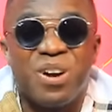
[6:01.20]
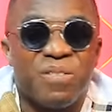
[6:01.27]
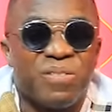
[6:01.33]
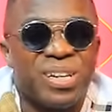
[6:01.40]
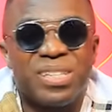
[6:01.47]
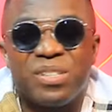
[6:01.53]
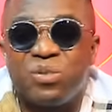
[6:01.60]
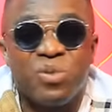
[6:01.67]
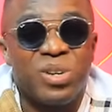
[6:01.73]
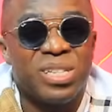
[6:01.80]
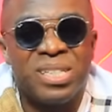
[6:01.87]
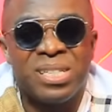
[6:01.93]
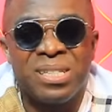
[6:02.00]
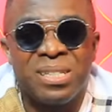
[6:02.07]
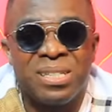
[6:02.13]
of the
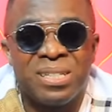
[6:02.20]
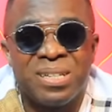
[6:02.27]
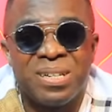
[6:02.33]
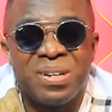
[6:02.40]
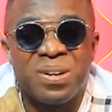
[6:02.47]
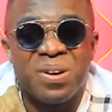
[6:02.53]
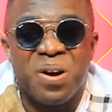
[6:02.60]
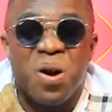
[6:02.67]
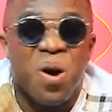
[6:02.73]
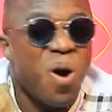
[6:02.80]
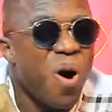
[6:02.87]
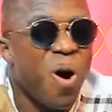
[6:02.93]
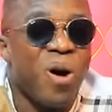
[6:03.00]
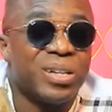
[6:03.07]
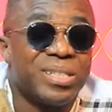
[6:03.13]
situation,
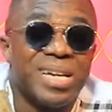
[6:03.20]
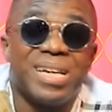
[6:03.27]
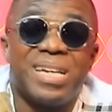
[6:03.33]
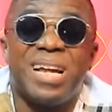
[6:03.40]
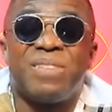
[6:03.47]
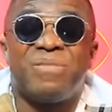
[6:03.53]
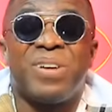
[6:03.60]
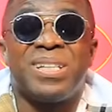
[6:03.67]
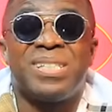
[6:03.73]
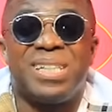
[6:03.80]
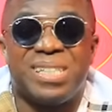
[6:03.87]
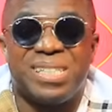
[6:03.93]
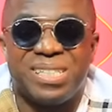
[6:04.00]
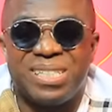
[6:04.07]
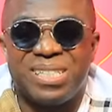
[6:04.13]
or taking
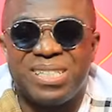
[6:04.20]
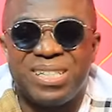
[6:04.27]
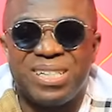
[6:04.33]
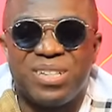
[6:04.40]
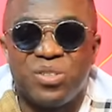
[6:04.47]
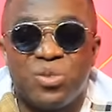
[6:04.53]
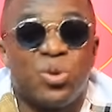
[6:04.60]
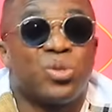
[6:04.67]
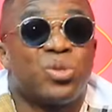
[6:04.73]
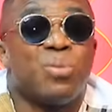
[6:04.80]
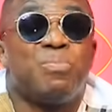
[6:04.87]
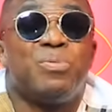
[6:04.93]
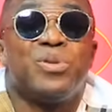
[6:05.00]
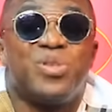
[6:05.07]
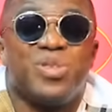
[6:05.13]
advantage to also
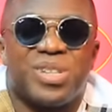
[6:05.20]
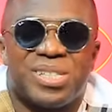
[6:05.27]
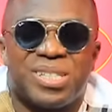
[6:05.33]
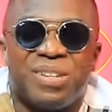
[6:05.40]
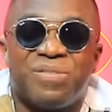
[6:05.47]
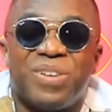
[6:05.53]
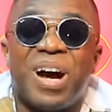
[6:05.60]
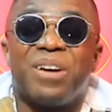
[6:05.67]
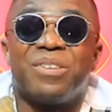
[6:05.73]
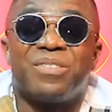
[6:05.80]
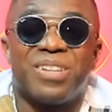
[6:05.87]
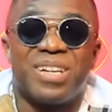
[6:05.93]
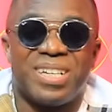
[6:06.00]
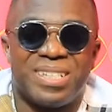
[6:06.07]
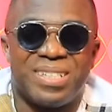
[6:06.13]
put yourself out
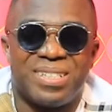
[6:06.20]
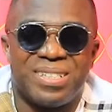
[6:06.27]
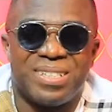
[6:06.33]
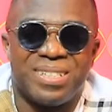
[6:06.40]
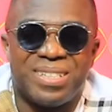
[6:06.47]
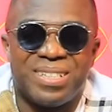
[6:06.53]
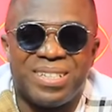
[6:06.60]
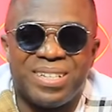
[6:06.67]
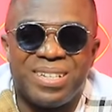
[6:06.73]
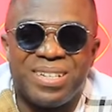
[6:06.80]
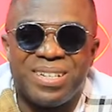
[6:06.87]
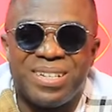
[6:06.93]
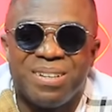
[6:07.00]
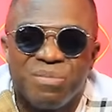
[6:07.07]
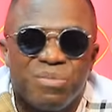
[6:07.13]
there.
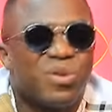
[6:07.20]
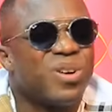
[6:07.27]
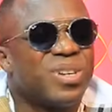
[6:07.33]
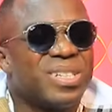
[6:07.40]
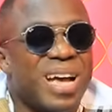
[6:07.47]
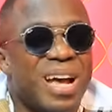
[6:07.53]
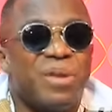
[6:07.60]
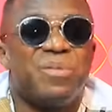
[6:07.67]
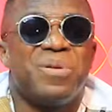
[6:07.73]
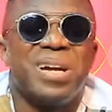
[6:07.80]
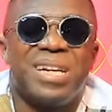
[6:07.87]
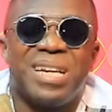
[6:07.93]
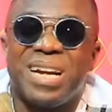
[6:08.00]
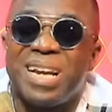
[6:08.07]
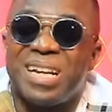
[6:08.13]
Because I
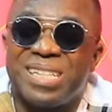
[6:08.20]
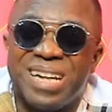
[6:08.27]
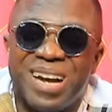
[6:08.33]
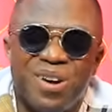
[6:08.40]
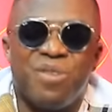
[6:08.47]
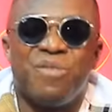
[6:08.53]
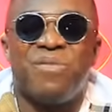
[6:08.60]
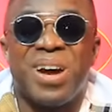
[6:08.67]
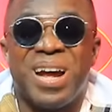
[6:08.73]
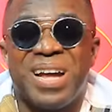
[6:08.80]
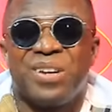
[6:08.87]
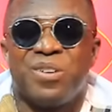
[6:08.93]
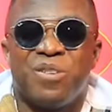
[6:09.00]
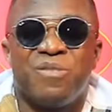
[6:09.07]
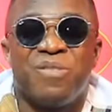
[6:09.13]
read the letter over
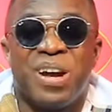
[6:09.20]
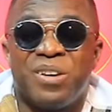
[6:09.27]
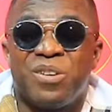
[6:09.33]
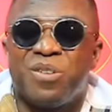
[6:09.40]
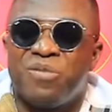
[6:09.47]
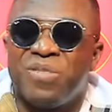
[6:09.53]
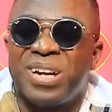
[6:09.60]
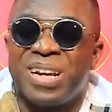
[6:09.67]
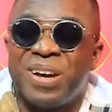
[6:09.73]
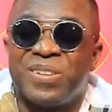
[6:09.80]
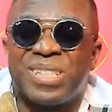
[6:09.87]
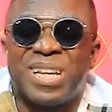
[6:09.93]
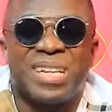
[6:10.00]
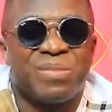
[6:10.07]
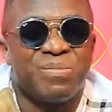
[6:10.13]
and over and over, and I
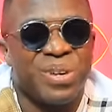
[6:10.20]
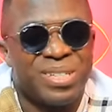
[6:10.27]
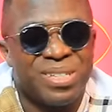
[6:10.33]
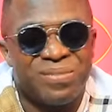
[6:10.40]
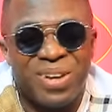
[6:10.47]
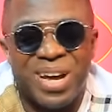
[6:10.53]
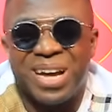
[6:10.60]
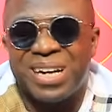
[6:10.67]
was asking myself,